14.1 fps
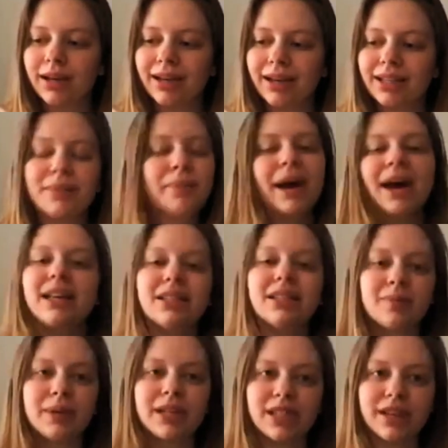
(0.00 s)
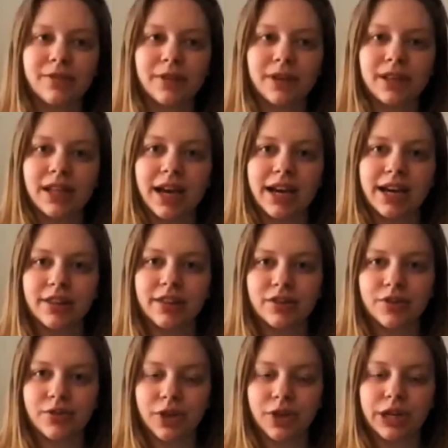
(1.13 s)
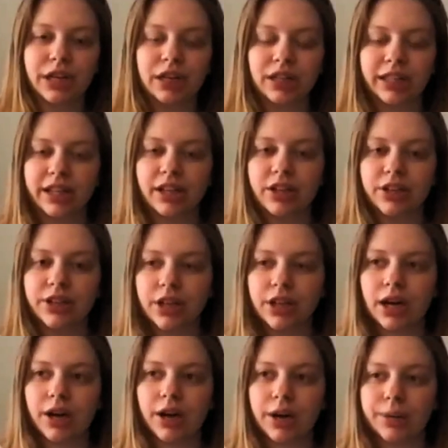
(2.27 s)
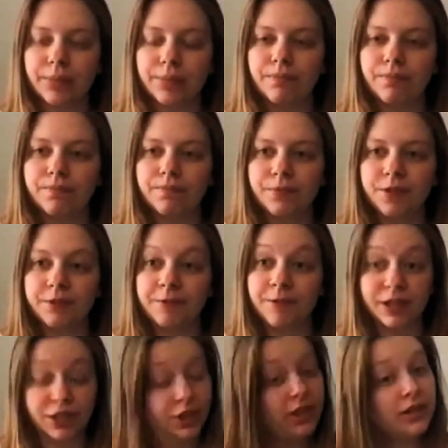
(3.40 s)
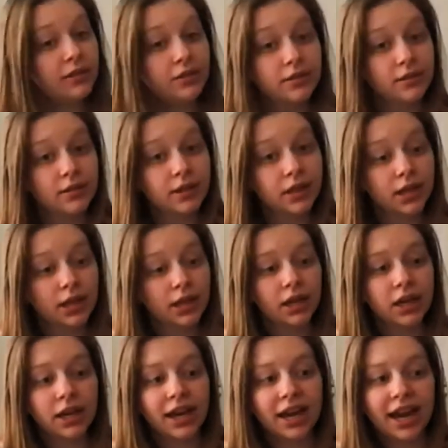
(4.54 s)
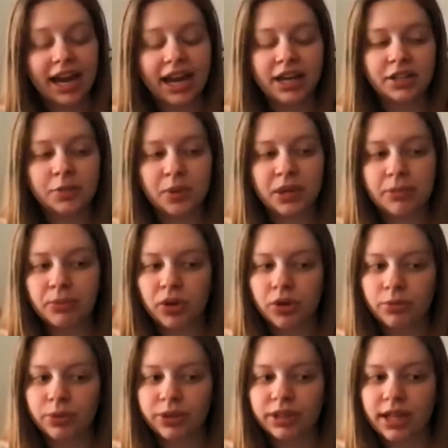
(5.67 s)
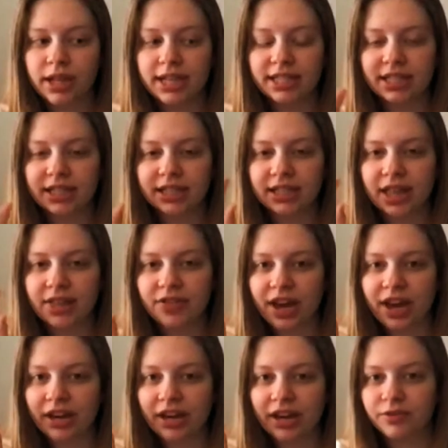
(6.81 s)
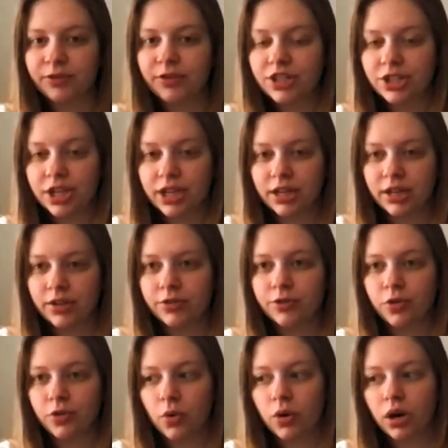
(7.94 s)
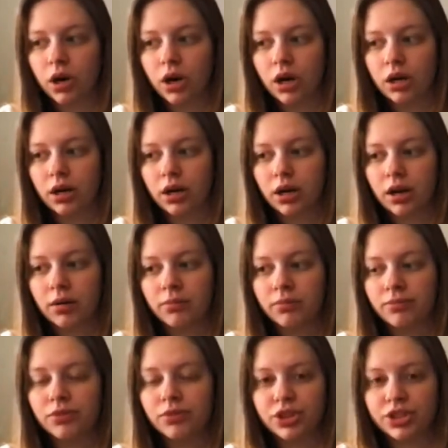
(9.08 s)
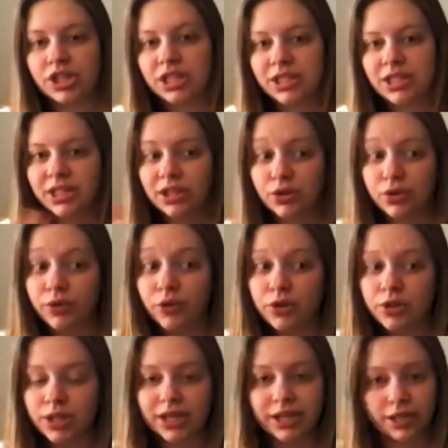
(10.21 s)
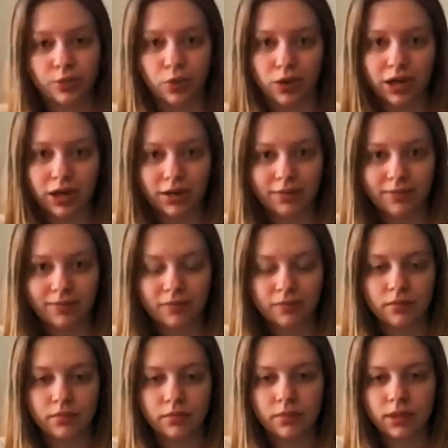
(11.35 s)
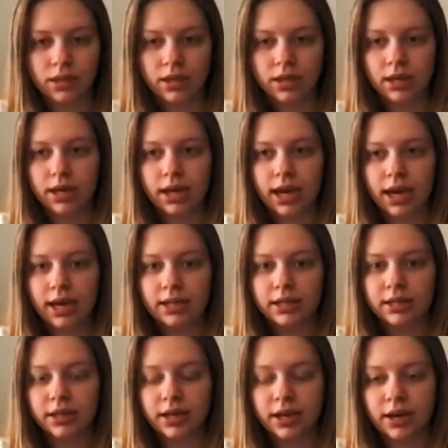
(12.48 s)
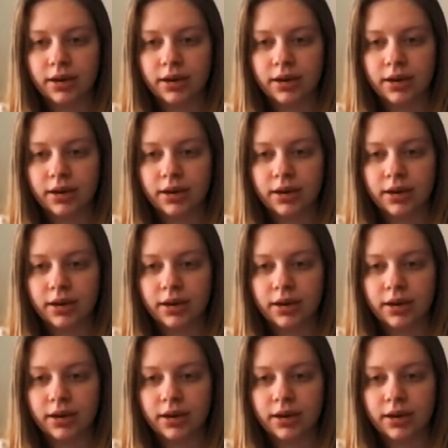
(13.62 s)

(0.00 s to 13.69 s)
it depends because I feel like there's a very clear vision and people aren't realizing that that vision for just the DC universe isn't working. And